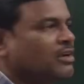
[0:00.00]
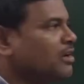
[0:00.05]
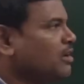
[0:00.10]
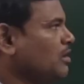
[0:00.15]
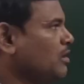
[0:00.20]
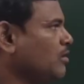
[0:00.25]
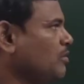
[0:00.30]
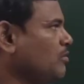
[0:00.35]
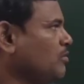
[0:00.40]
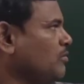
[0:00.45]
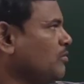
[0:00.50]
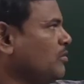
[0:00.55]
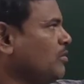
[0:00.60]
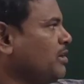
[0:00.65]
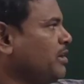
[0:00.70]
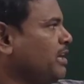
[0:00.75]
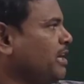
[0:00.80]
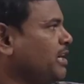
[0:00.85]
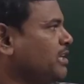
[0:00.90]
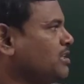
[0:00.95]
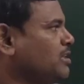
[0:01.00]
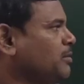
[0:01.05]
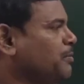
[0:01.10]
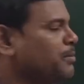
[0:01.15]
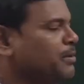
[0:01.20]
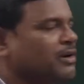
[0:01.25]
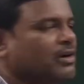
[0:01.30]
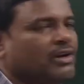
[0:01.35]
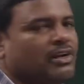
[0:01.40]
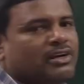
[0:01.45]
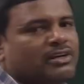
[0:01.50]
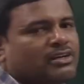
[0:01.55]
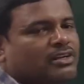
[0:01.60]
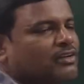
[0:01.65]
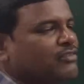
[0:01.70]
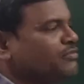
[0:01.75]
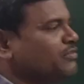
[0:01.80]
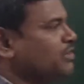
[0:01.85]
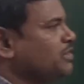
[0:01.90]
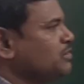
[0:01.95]
Now take the product
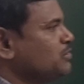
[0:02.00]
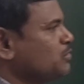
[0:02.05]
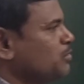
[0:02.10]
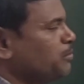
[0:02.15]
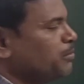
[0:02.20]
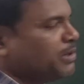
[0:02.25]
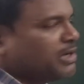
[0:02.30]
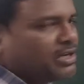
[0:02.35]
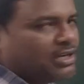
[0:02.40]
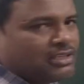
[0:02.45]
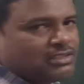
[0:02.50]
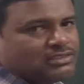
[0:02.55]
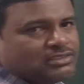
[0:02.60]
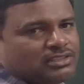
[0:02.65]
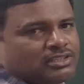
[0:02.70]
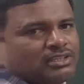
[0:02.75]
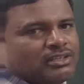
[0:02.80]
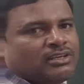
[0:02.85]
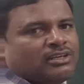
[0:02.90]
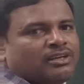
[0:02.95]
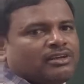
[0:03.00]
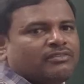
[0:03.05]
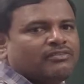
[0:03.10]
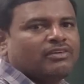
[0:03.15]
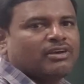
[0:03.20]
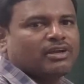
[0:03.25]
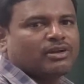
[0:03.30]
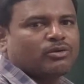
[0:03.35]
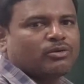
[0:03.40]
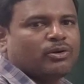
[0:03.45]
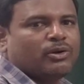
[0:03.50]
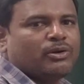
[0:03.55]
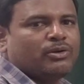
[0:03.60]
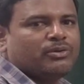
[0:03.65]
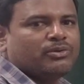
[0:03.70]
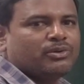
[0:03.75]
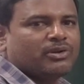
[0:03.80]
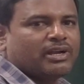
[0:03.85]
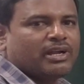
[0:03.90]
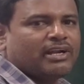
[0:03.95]
of these two, because we are
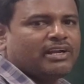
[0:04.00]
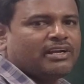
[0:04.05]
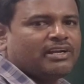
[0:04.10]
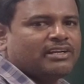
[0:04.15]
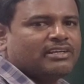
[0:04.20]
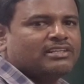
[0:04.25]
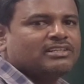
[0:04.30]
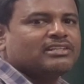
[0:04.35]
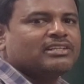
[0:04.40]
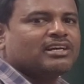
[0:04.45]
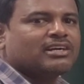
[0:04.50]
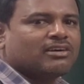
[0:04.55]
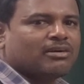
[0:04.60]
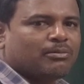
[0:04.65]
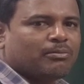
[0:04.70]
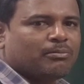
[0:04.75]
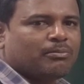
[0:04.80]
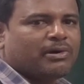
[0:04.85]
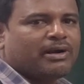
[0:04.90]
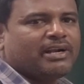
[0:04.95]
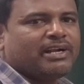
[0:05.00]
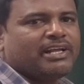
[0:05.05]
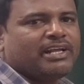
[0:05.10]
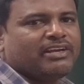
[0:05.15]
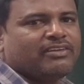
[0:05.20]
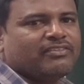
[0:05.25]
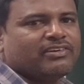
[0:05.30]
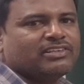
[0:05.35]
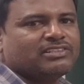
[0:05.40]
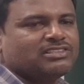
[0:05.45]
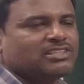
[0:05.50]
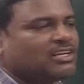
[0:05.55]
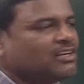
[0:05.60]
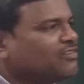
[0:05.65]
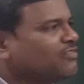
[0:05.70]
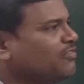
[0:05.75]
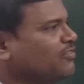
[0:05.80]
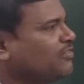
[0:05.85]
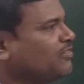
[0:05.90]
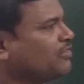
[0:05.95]
going to write the combined equation
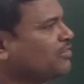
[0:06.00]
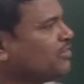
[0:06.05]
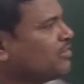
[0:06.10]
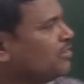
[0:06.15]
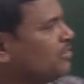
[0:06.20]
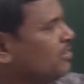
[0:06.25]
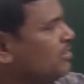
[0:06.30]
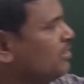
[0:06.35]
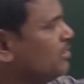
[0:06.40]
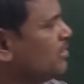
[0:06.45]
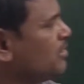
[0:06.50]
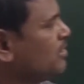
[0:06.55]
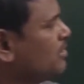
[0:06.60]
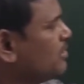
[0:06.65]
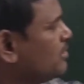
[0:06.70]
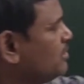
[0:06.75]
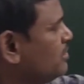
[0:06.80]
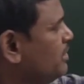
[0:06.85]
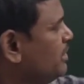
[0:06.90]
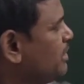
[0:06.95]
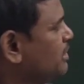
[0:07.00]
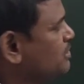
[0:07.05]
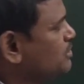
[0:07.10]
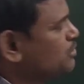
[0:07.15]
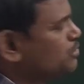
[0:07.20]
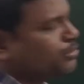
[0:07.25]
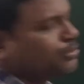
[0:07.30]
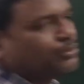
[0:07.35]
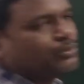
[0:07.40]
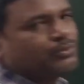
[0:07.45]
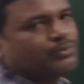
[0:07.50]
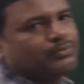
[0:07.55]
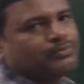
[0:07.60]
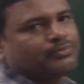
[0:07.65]
of these two.